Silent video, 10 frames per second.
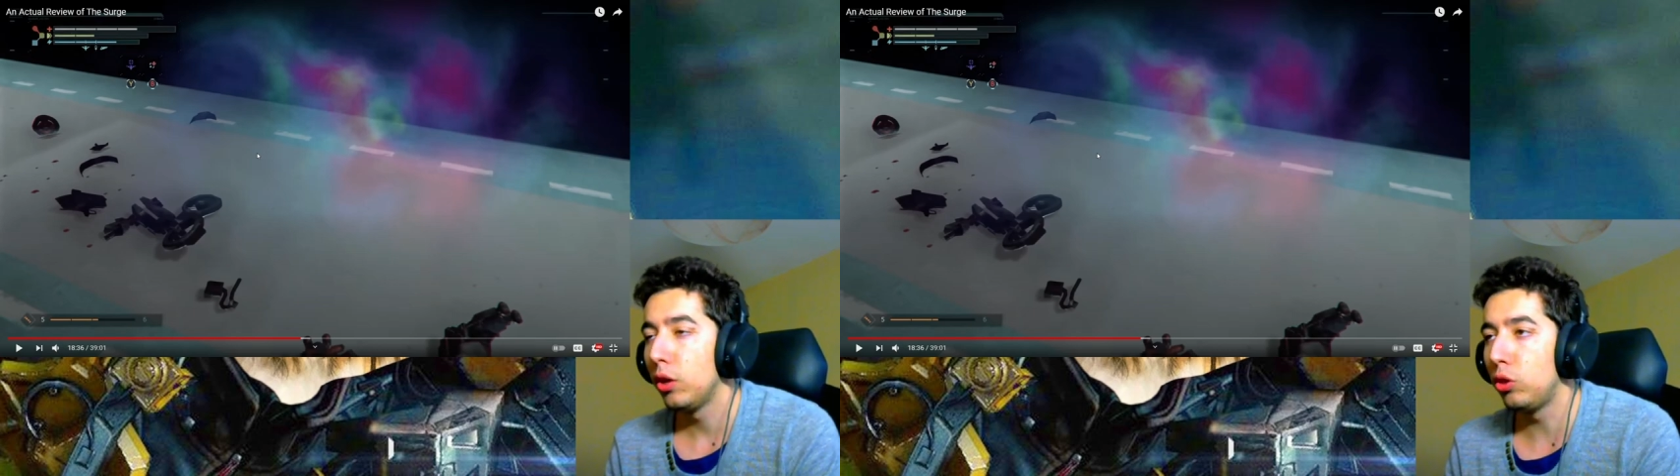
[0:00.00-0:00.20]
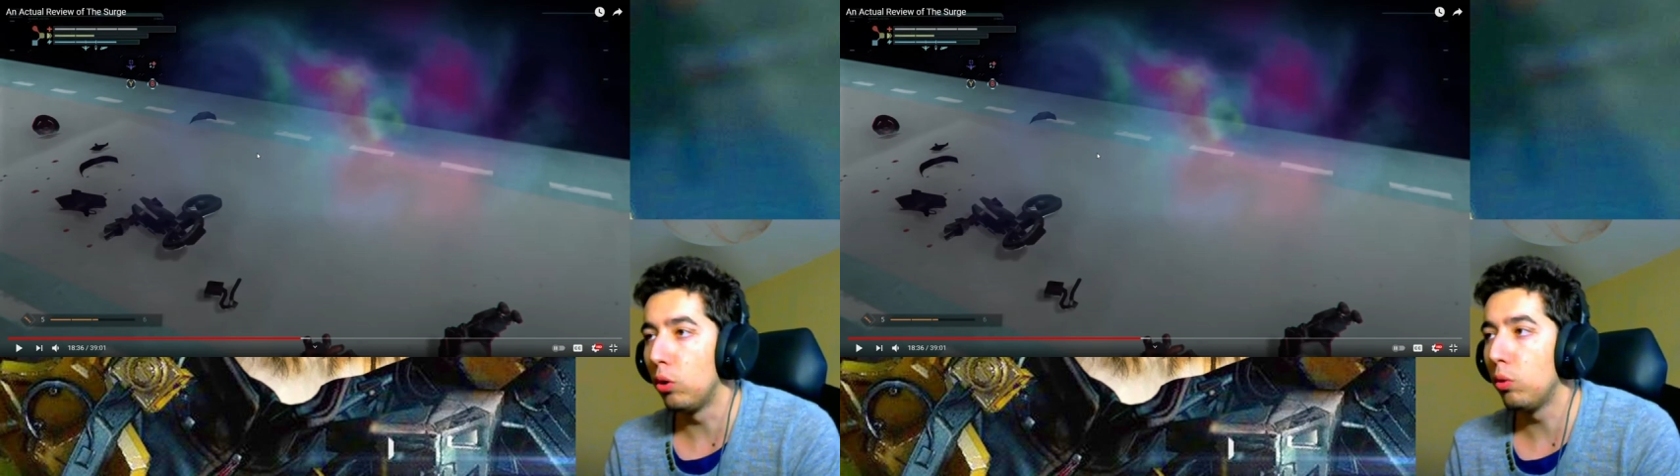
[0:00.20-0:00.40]

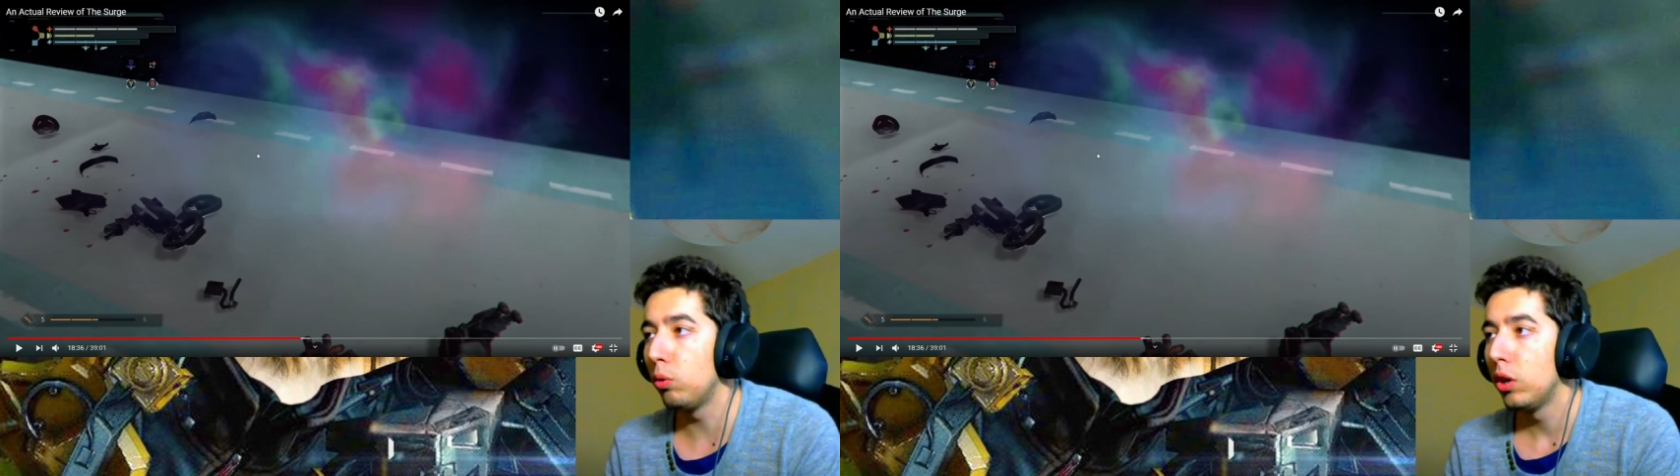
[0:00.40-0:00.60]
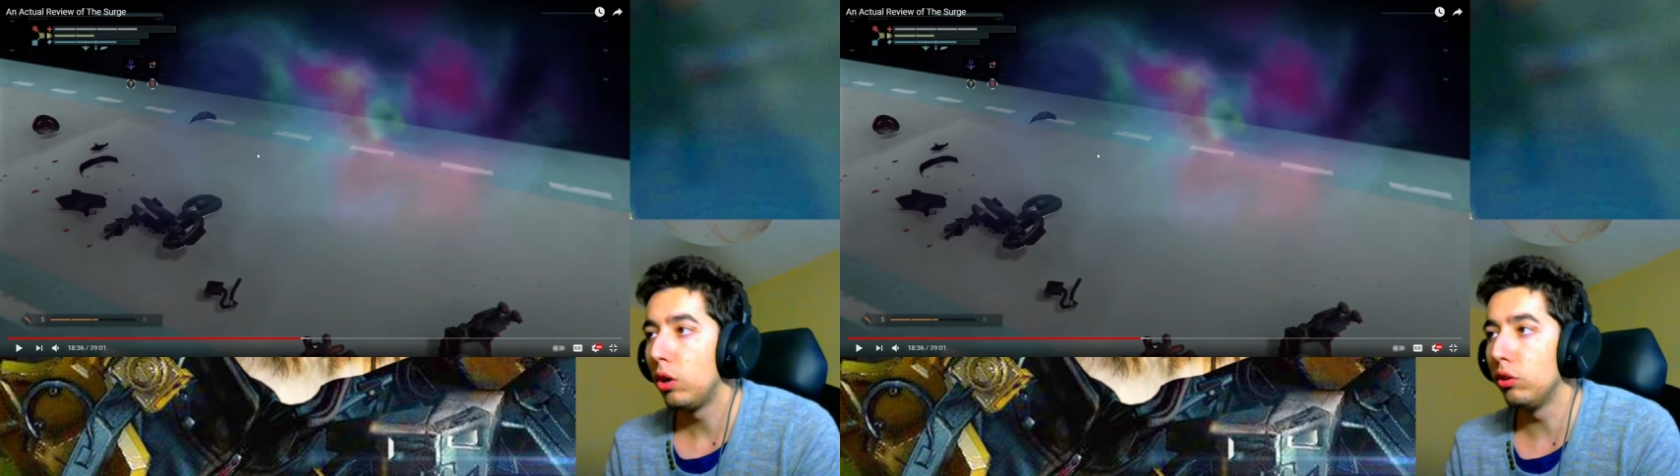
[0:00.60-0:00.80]

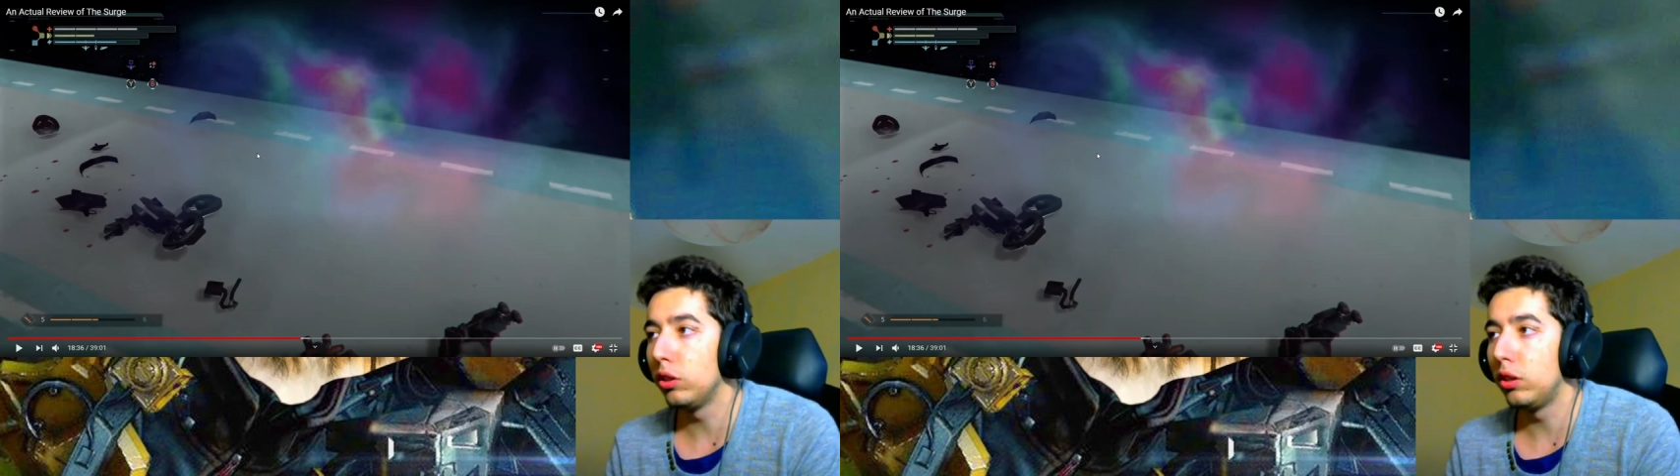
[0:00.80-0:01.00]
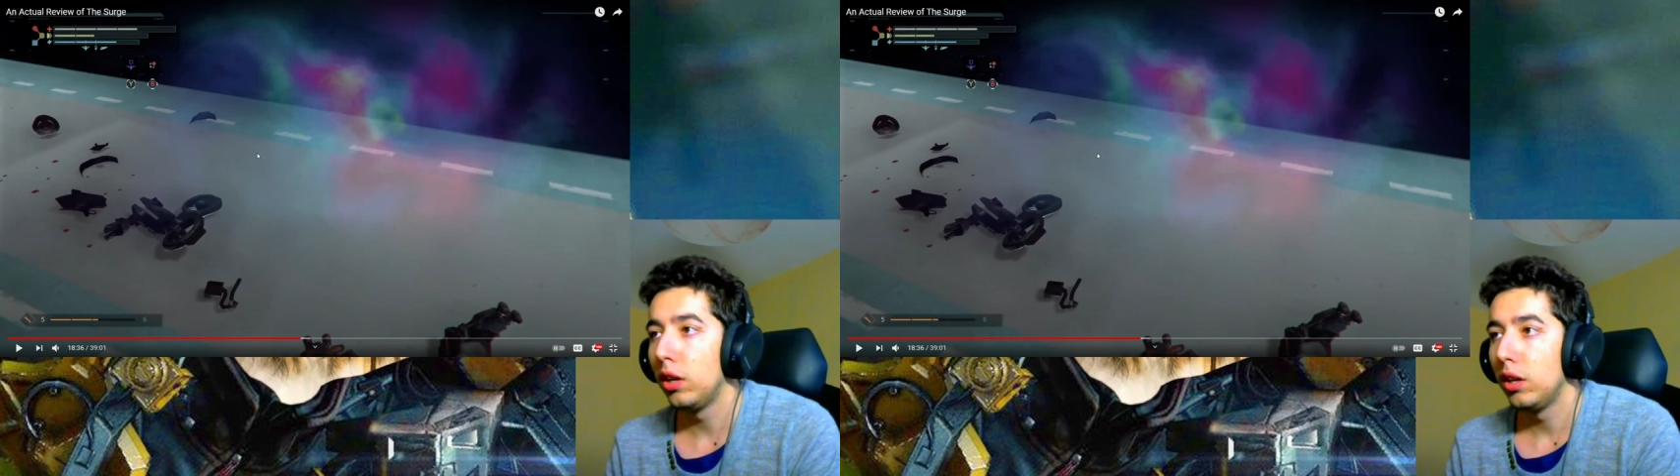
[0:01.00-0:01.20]
toe
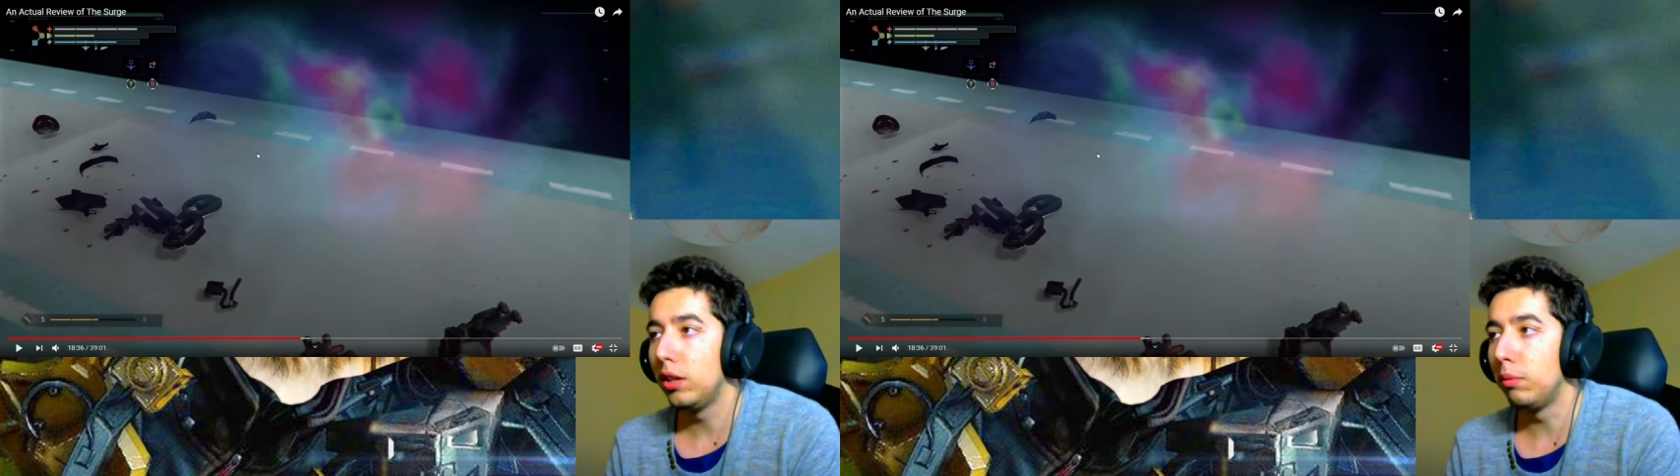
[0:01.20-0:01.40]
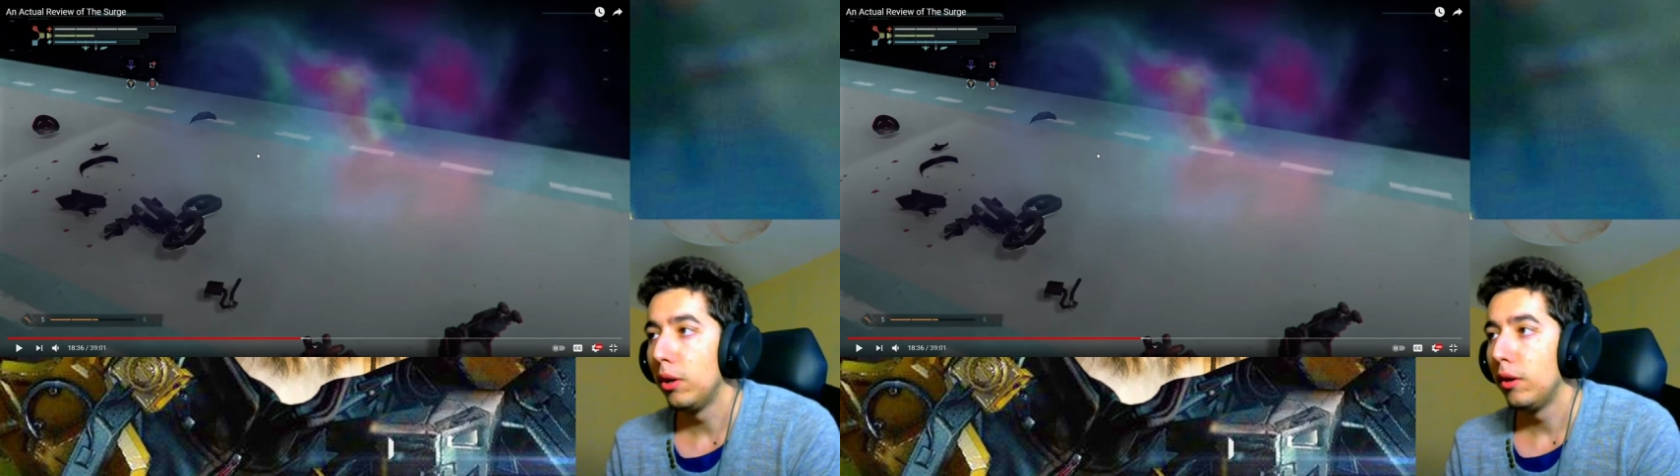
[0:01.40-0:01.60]
on the,